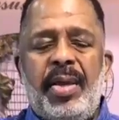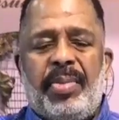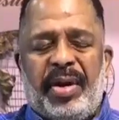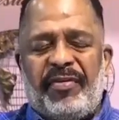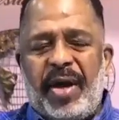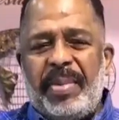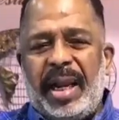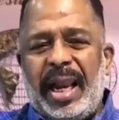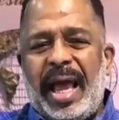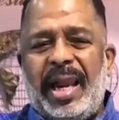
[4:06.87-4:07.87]
But if I'm
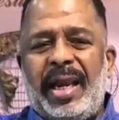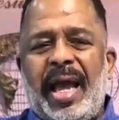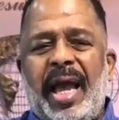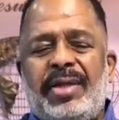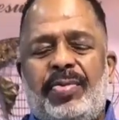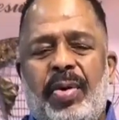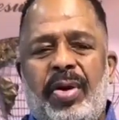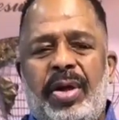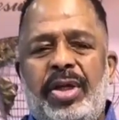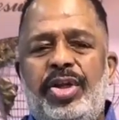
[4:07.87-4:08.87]
in light of God's
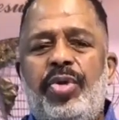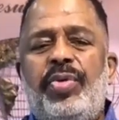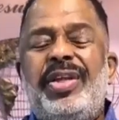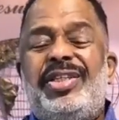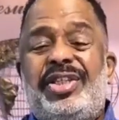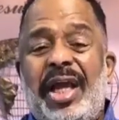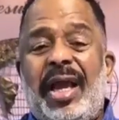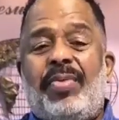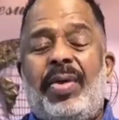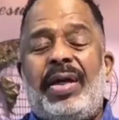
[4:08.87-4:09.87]
word and you
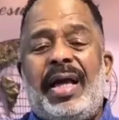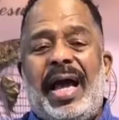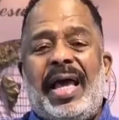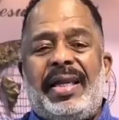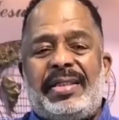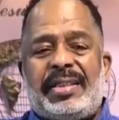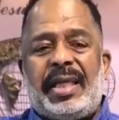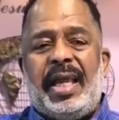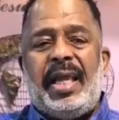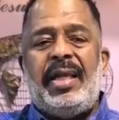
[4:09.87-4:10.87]
reject what God is
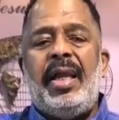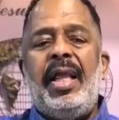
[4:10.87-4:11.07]
saying,